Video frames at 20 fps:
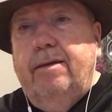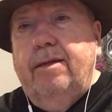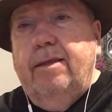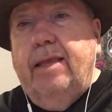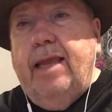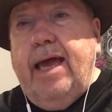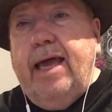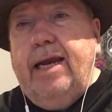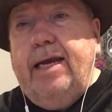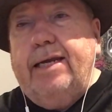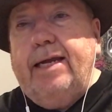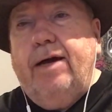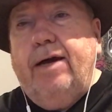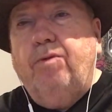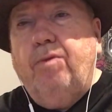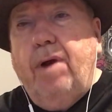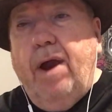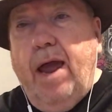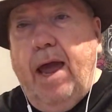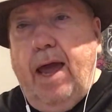Lana Del
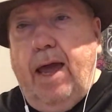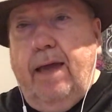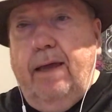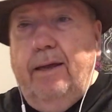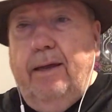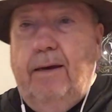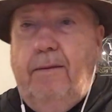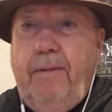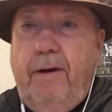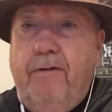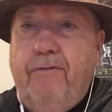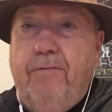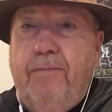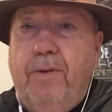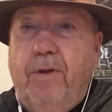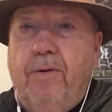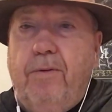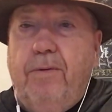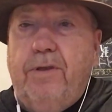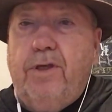Rey. Anybody
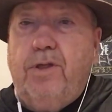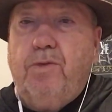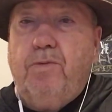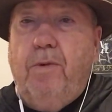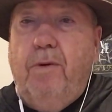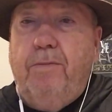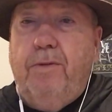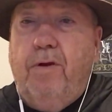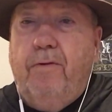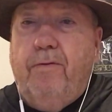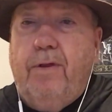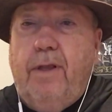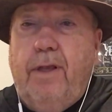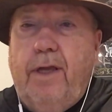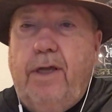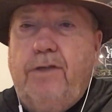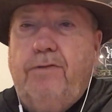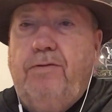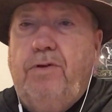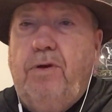familiar with this woman over the
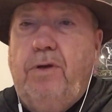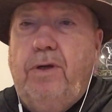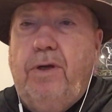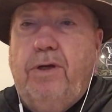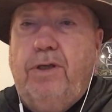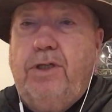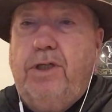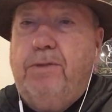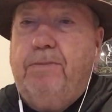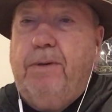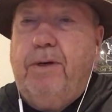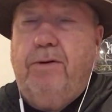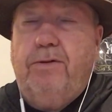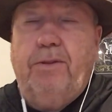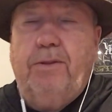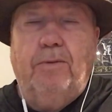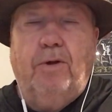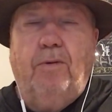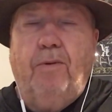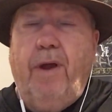last few years? She's put out
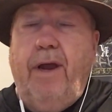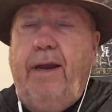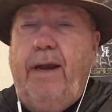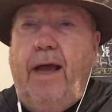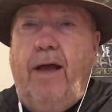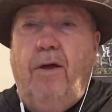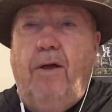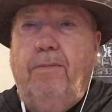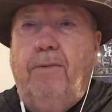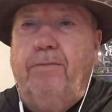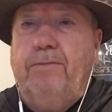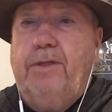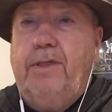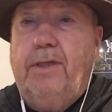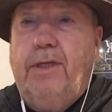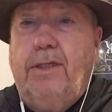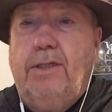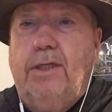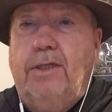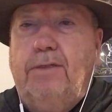some great albums,
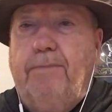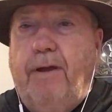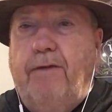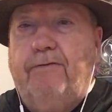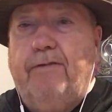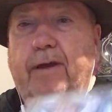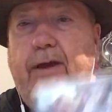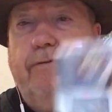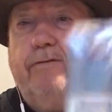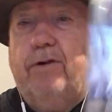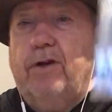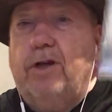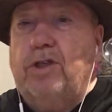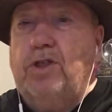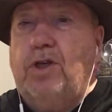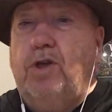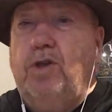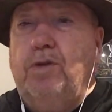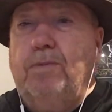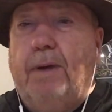and this is my favorite.
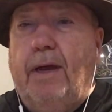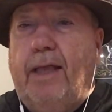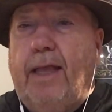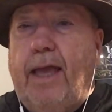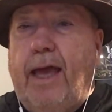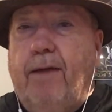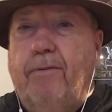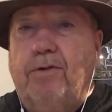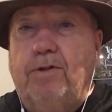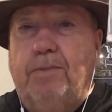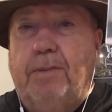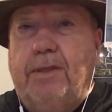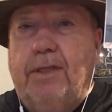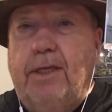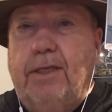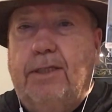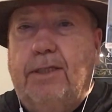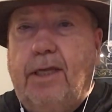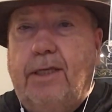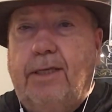Excuse my language, but
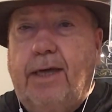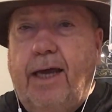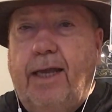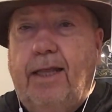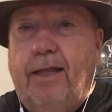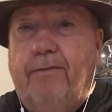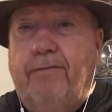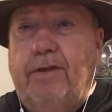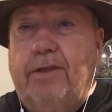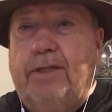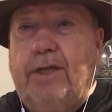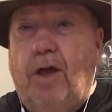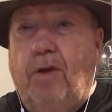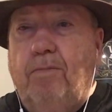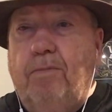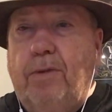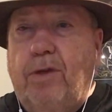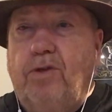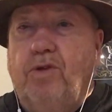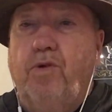this the title of this
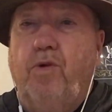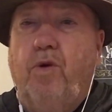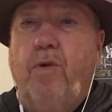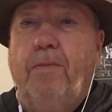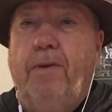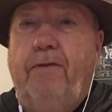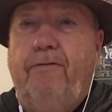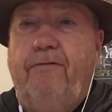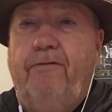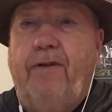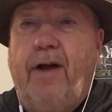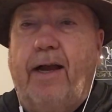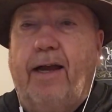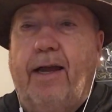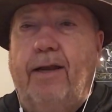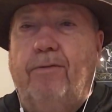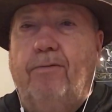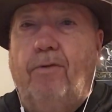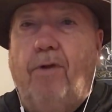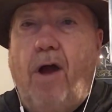album is Norman
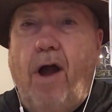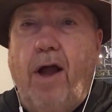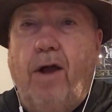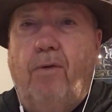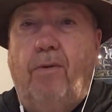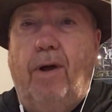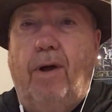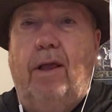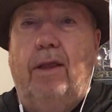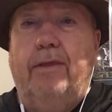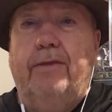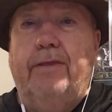Fucking Rockwell.